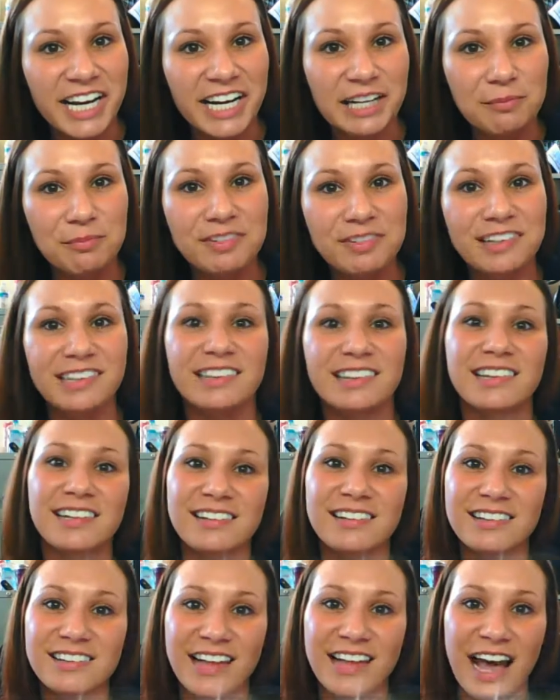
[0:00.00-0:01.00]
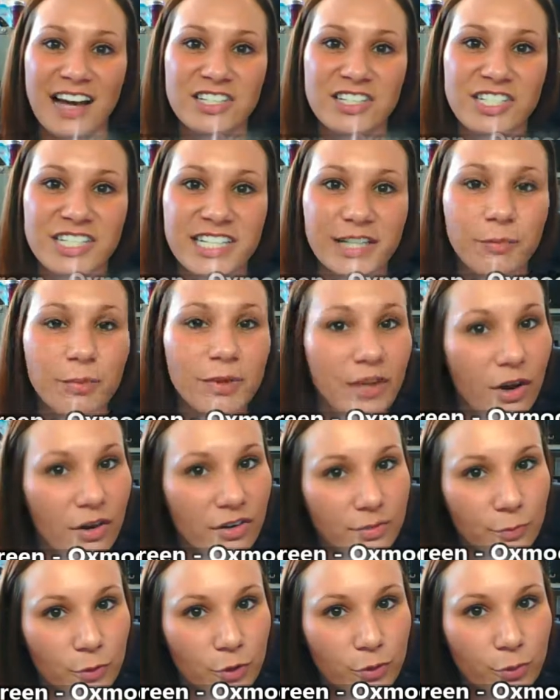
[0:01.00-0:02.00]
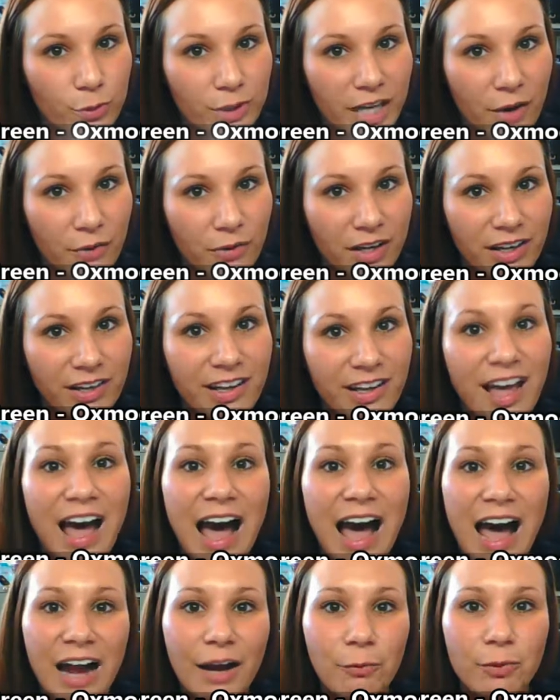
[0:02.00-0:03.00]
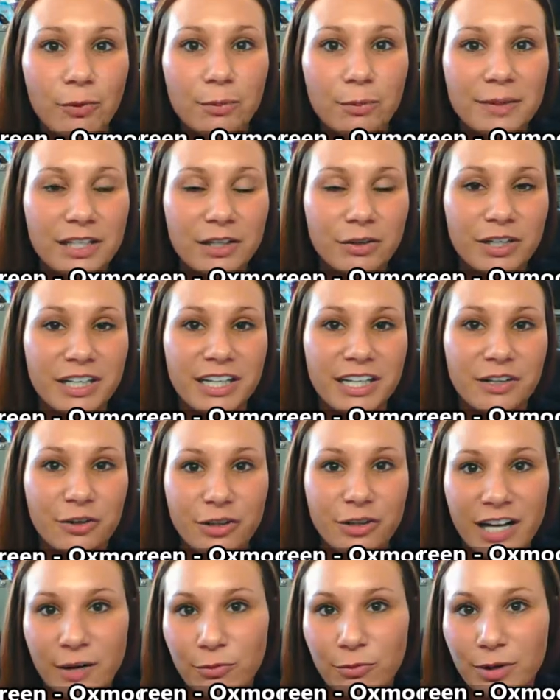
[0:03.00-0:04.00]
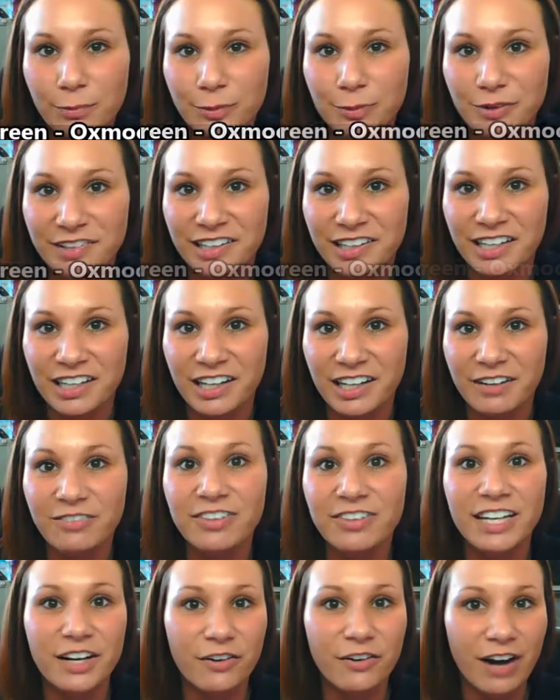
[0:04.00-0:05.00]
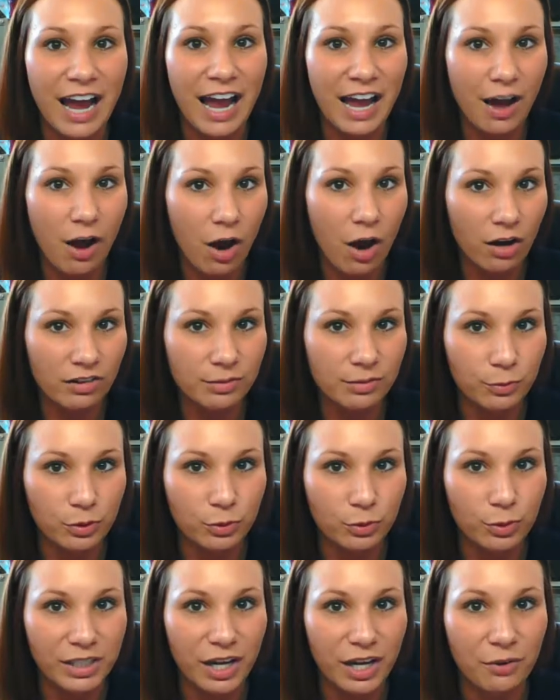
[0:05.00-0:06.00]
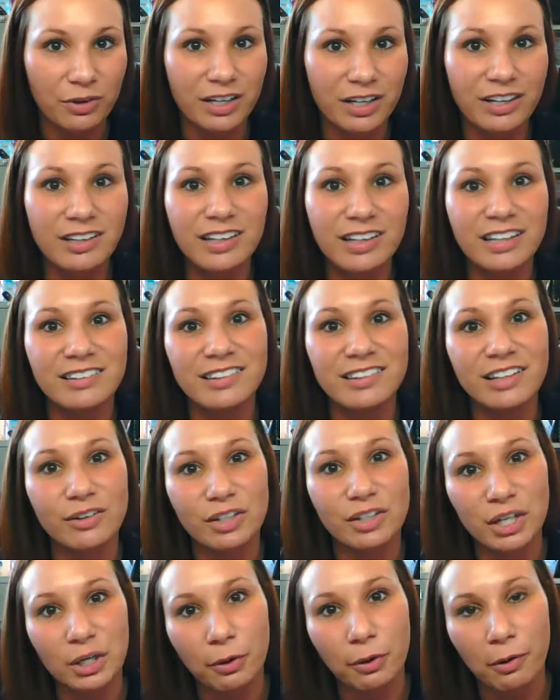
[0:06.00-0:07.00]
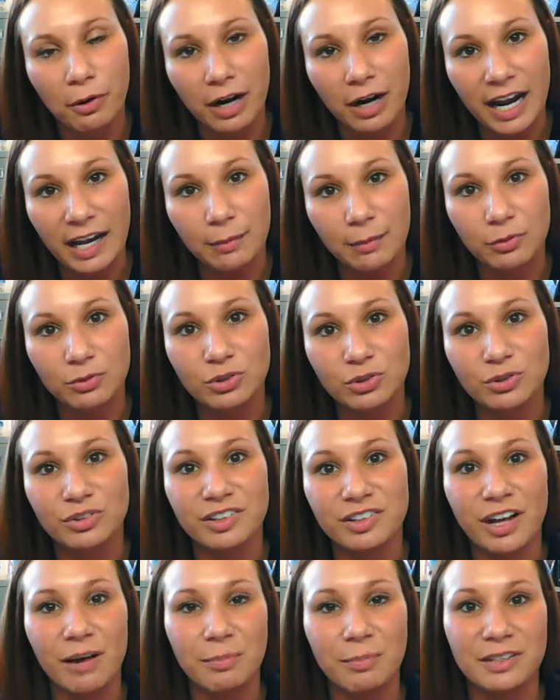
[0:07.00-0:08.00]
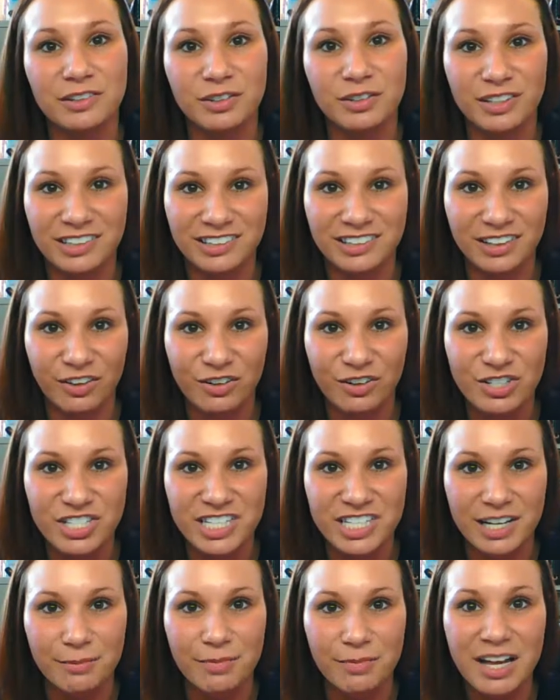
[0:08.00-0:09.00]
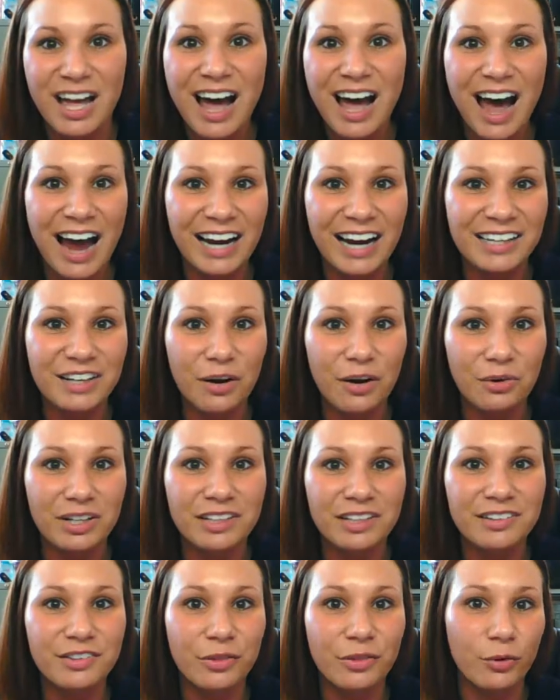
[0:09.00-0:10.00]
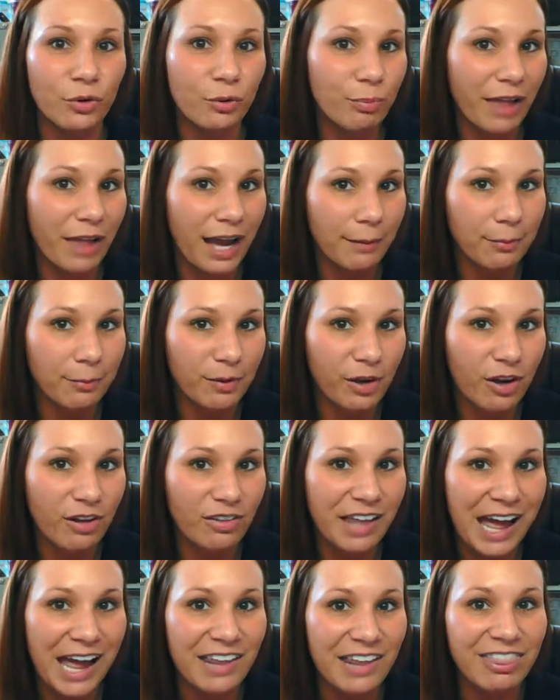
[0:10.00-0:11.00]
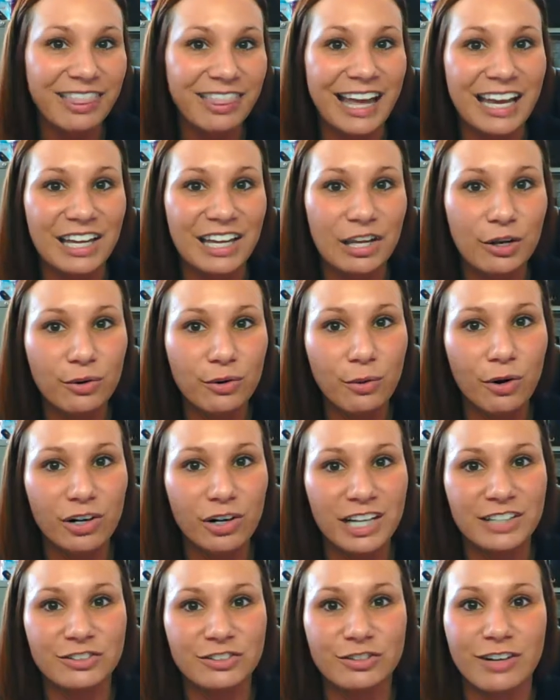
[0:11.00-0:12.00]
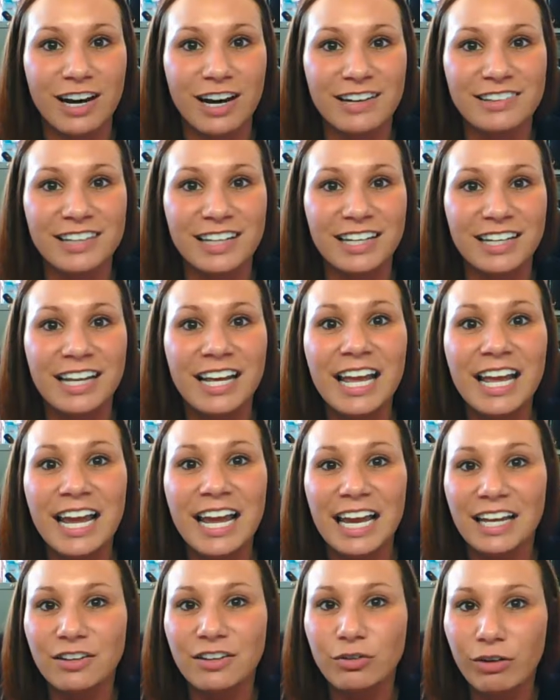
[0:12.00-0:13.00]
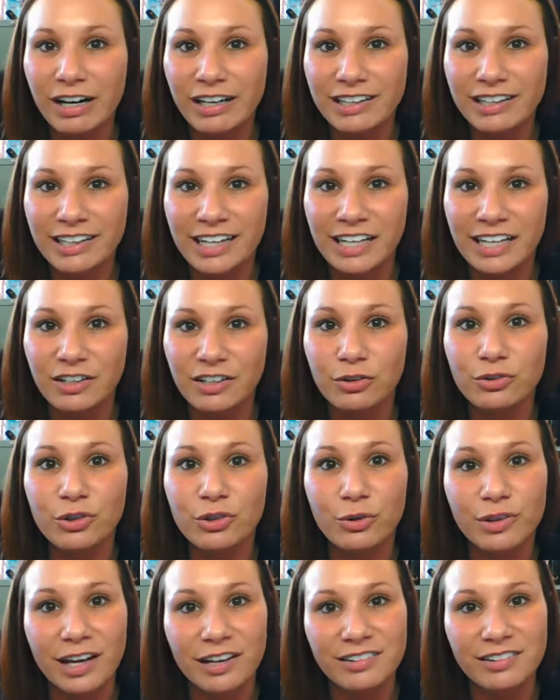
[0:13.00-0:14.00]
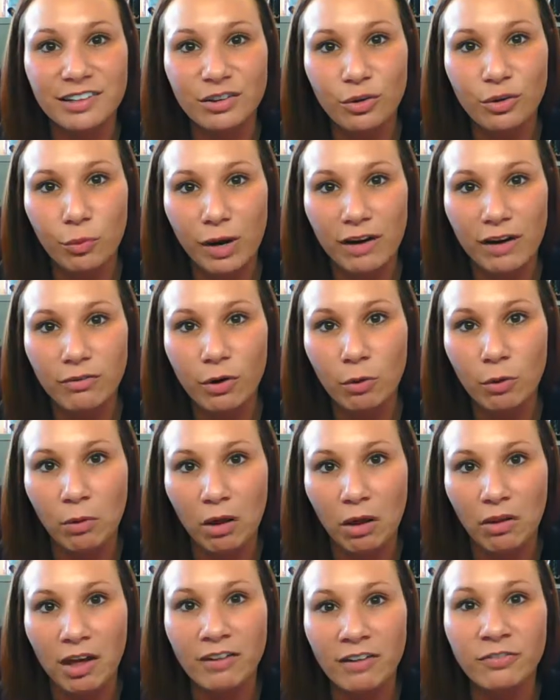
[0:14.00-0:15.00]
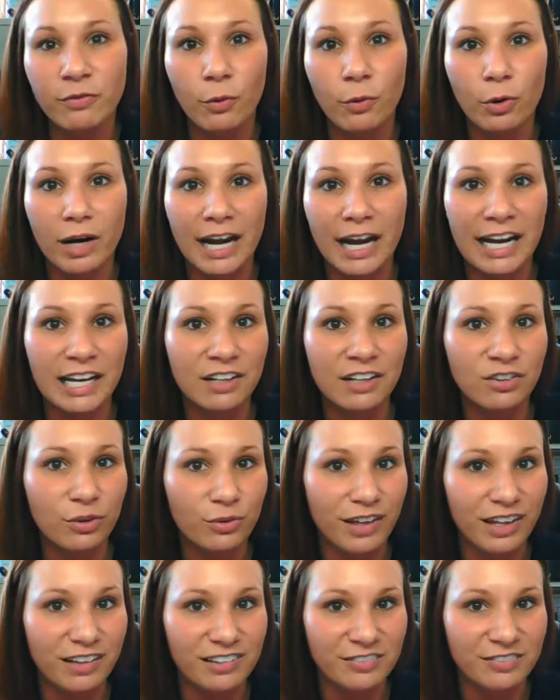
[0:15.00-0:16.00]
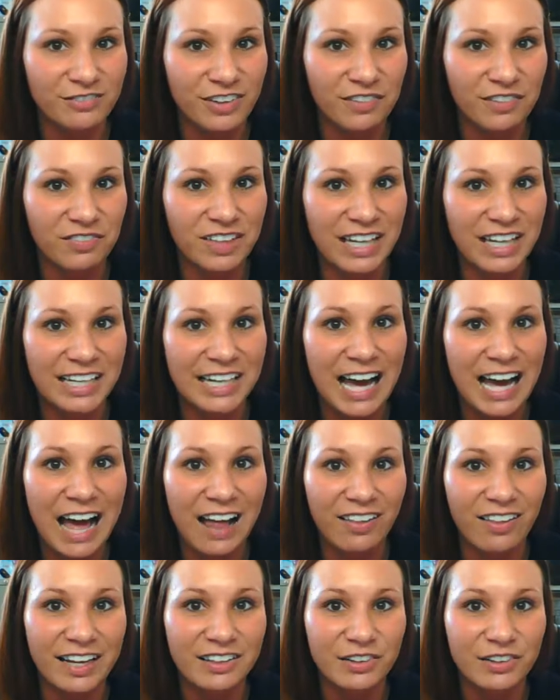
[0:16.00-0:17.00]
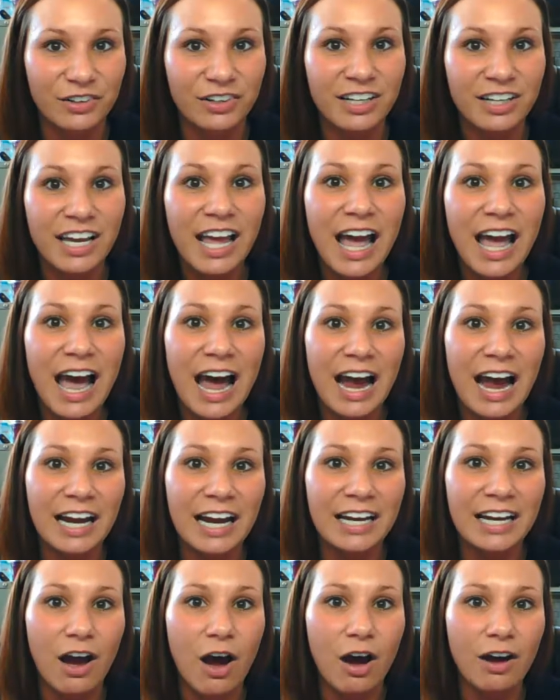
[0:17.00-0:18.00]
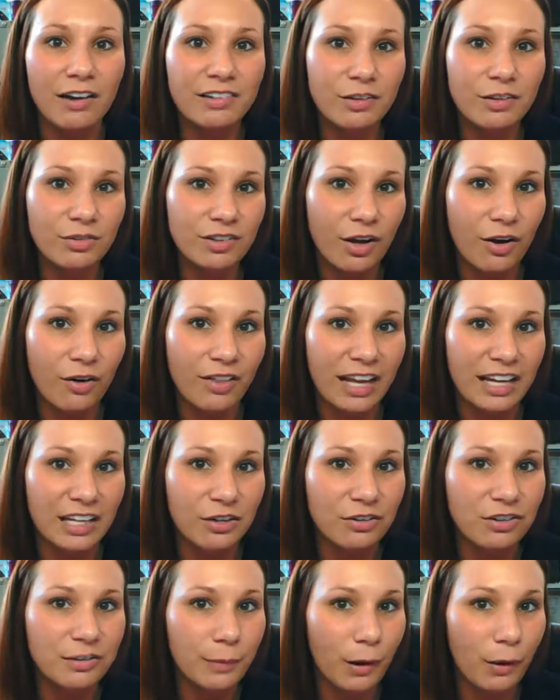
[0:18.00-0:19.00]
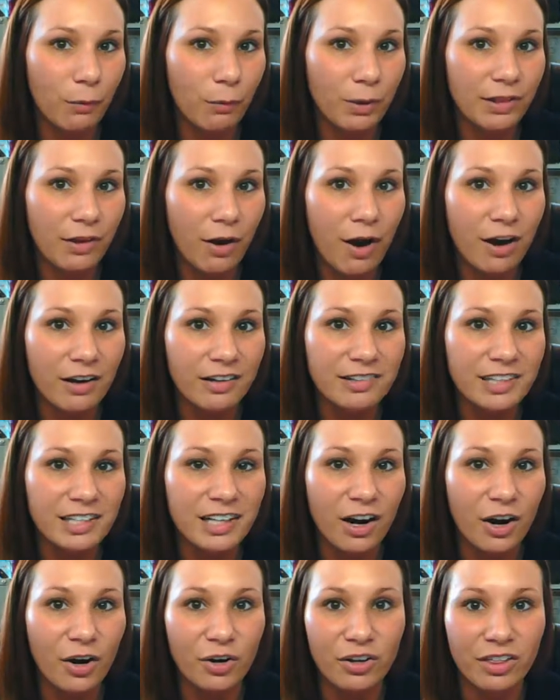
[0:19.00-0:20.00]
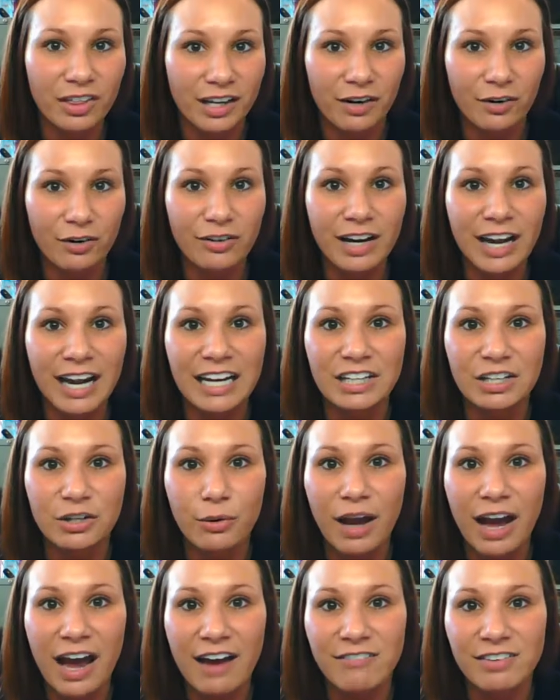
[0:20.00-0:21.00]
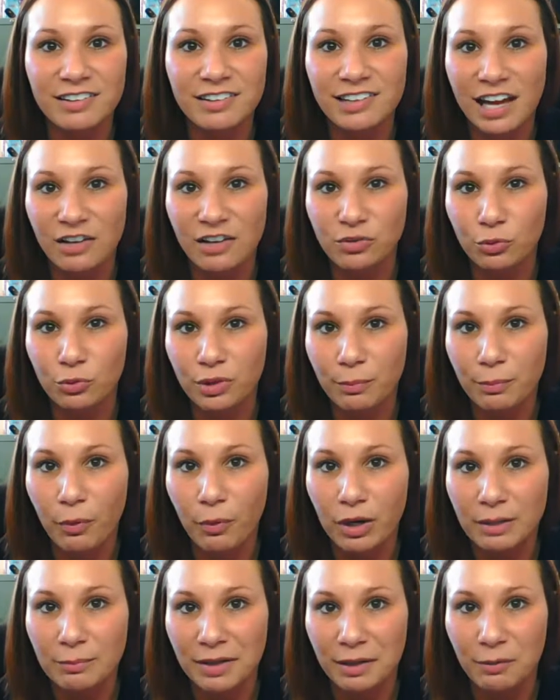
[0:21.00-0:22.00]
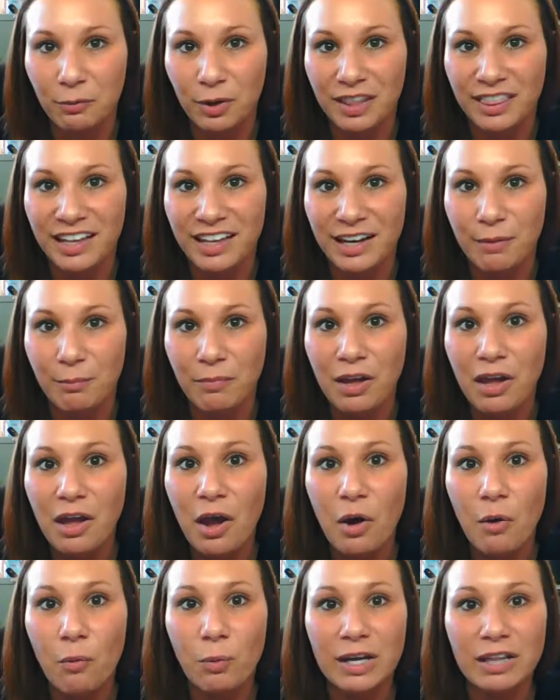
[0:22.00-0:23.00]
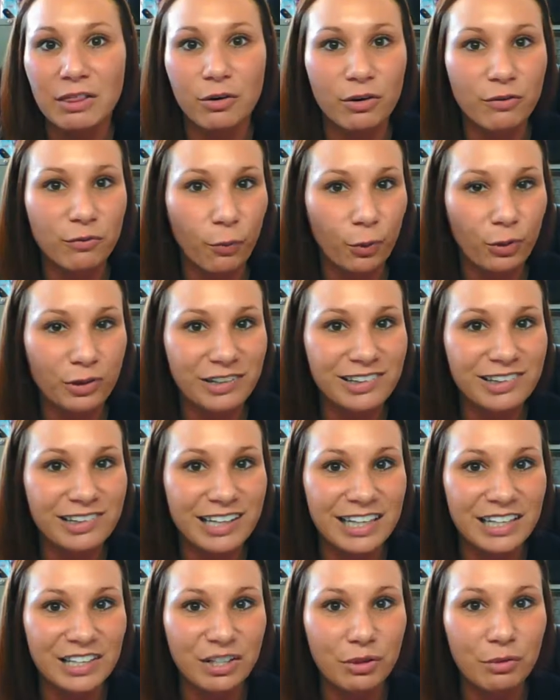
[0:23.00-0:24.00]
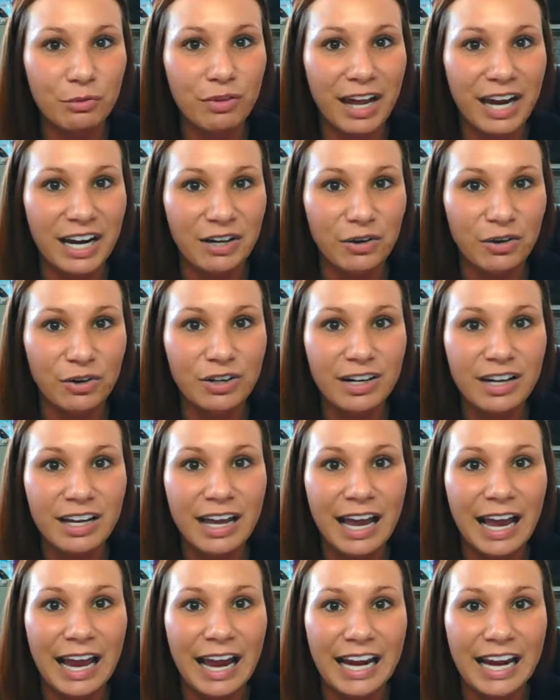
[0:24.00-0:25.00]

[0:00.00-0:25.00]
James. This is Ashley with Oxmoor Toyota. I will be your internet representative here at Oxmoor Toyota until you are able to stop into the dealership. I noticed through BlackBook Online that you are interested in trading in your two thousand twelve Corolla for a two thousand fifteen Highlander. I also saw that you spoke with Austin earlier and you have a scheduled appointment with him. We look forward to seeing you later,